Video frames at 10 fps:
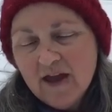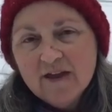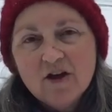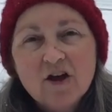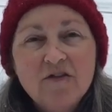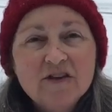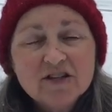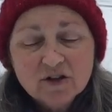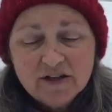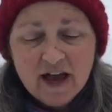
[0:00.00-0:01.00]
This
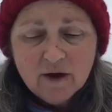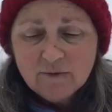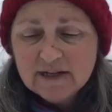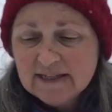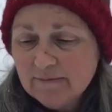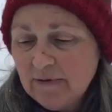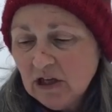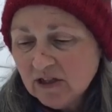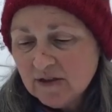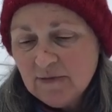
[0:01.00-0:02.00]
hotel was
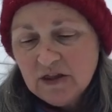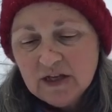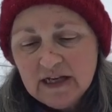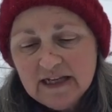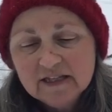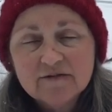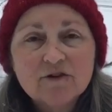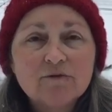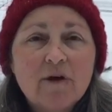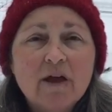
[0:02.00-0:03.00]
built to meet the needs of
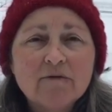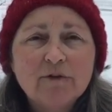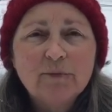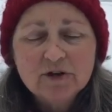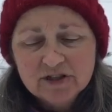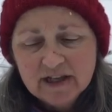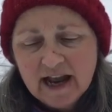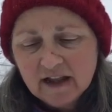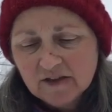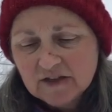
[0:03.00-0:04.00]
the railroad
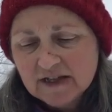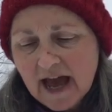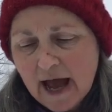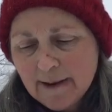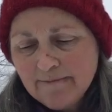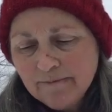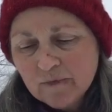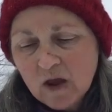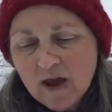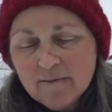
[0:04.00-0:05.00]
personnel at the time,
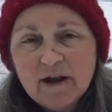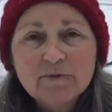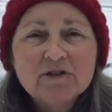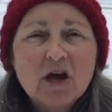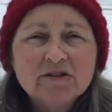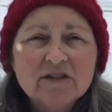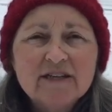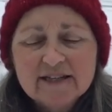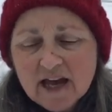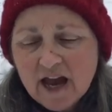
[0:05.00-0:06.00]
but it was also
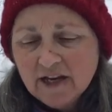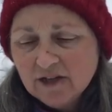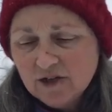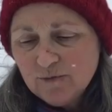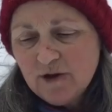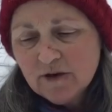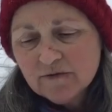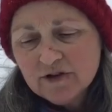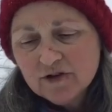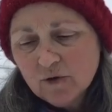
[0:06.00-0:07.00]
designed to be a
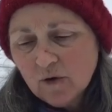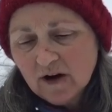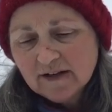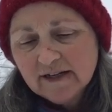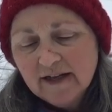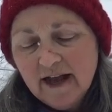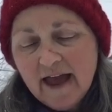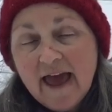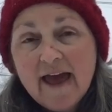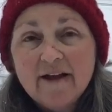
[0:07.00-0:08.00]
resort
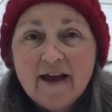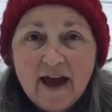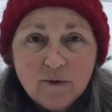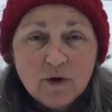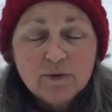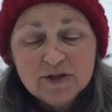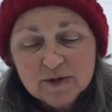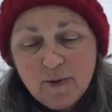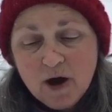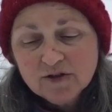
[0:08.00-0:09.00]
at what was
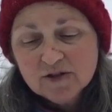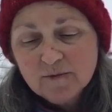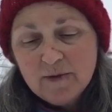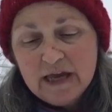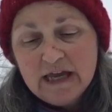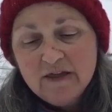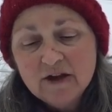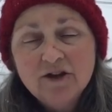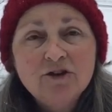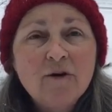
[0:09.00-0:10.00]
supposed to be
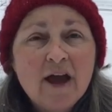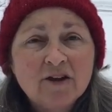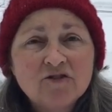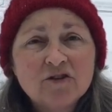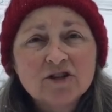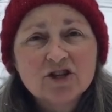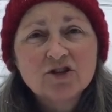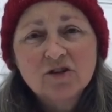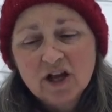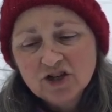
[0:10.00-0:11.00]
the new entrance to
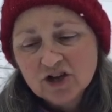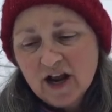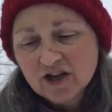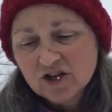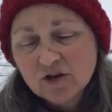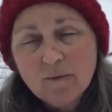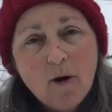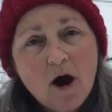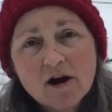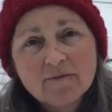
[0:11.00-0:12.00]
Glacier National
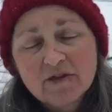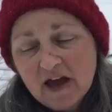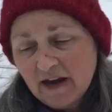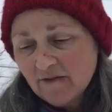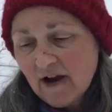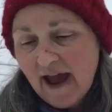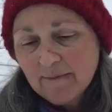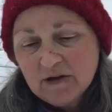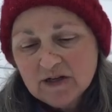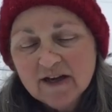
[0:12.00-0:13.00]
Park, but that never
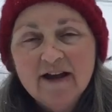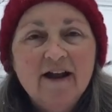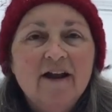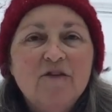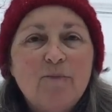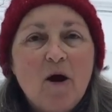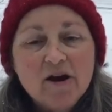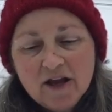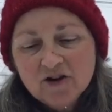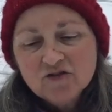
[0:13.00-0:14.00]
happened. The
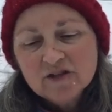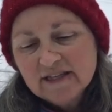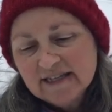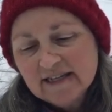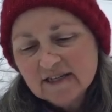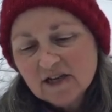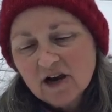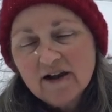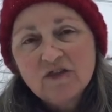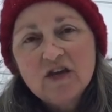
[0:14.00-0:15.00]
park entrances
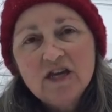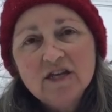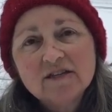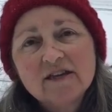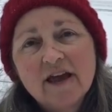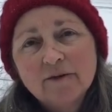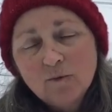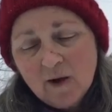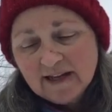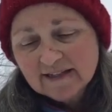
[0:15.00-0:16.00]
are at the east and
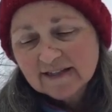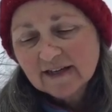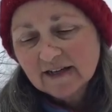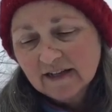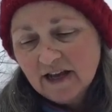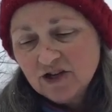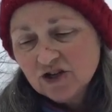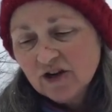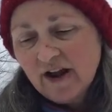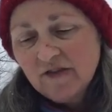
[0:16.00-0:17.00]
west
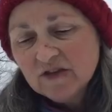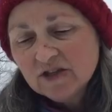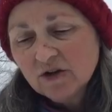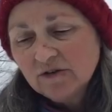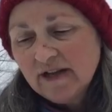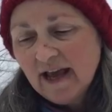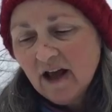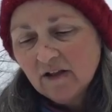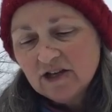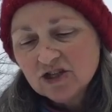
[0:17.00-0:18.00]
glacier, and this
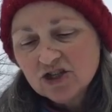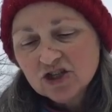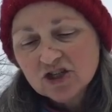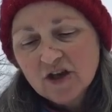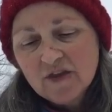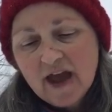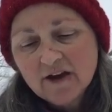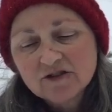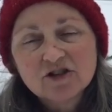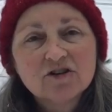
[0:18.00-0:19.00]
hotel is just on the
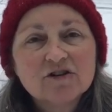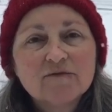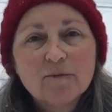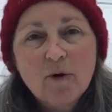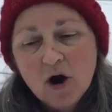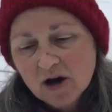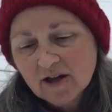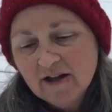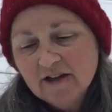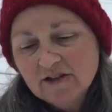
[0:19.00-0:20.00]
outskirts of the park
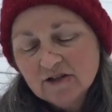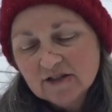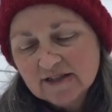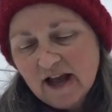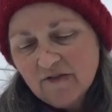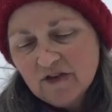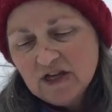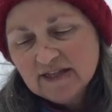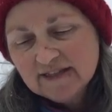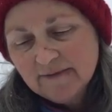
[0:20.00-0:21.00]
to the
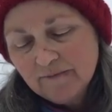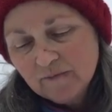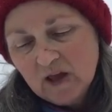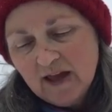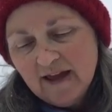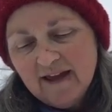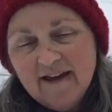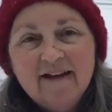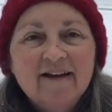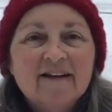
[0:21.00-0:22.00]
southeast.
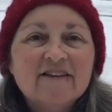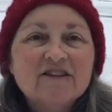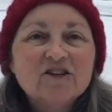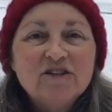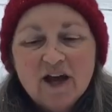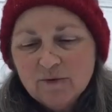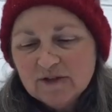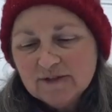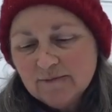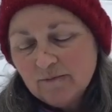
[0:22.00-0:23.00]
This hotel
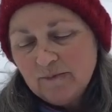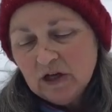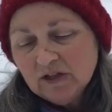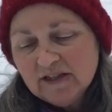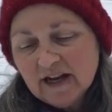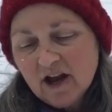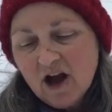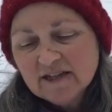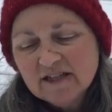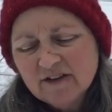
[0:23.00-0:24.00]
was built at a
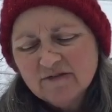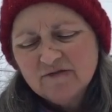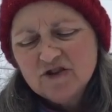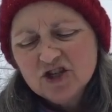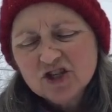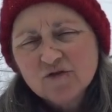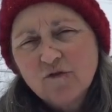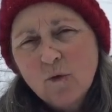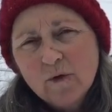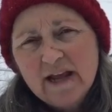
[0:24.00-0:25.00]
cost of just
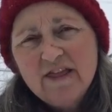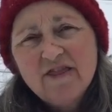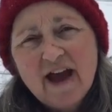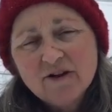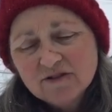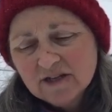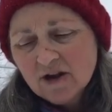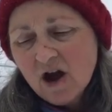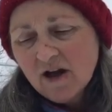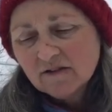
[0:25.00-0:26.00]

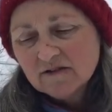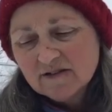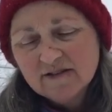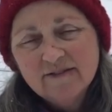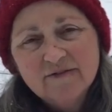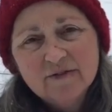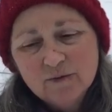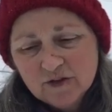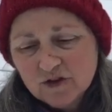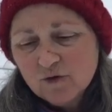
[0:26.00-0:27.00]
$40,000
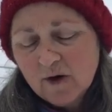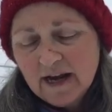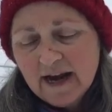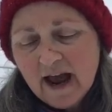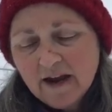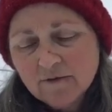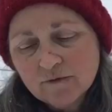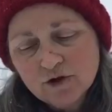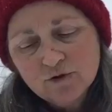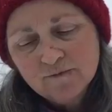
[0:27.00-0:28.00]
with 29
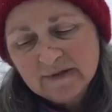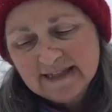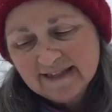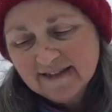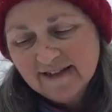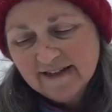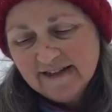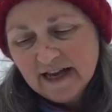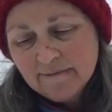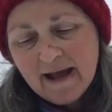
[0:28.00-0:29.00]
rooms,
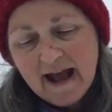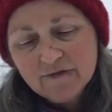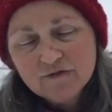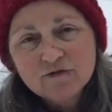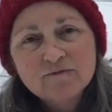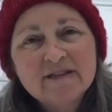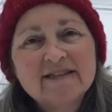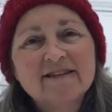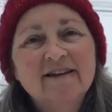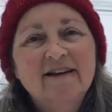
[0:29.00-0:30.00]
10
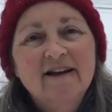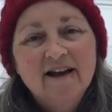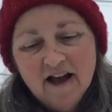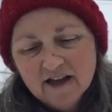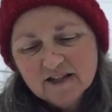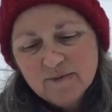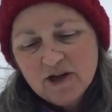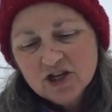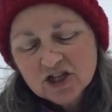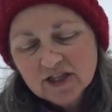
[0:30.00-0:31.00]
bathrooms, a
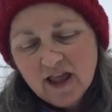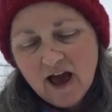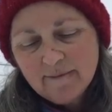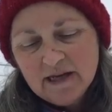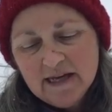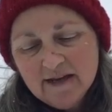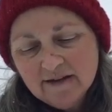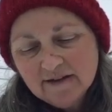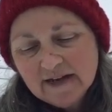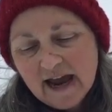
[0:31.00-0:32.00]
spacious lobby,
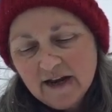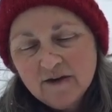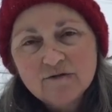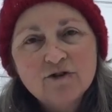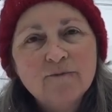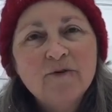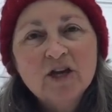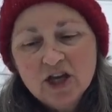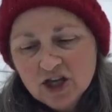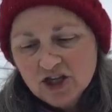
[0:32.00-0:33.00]
dining room,
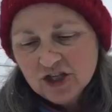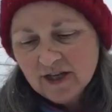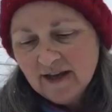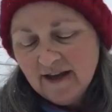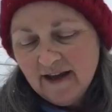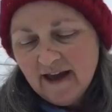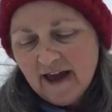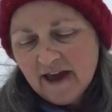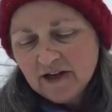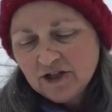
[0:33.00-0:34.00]
kitchen,
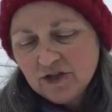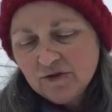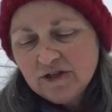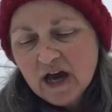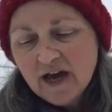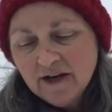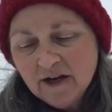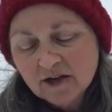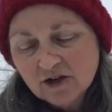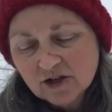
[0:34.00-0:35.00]
and a 2-ton
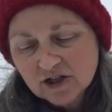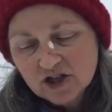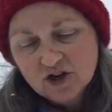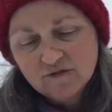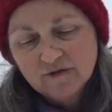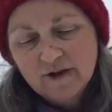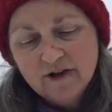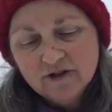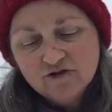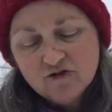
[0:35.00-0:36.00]
cook stove,
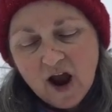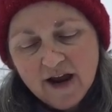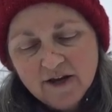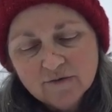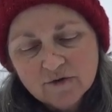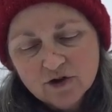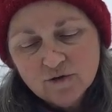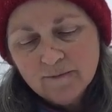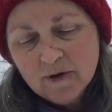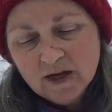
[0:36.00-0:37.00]
drying
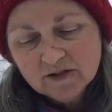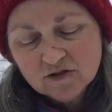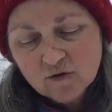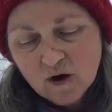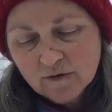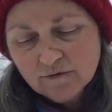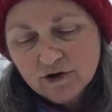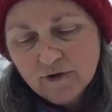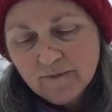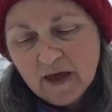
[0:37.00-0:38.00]
room,
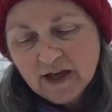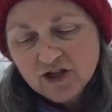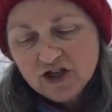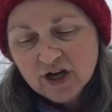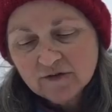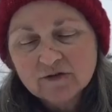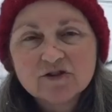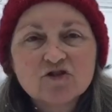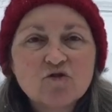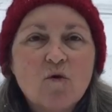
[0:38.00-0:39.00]
storeroom, and general
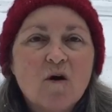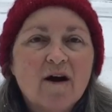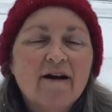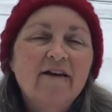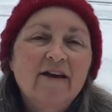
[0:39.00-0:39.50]
store.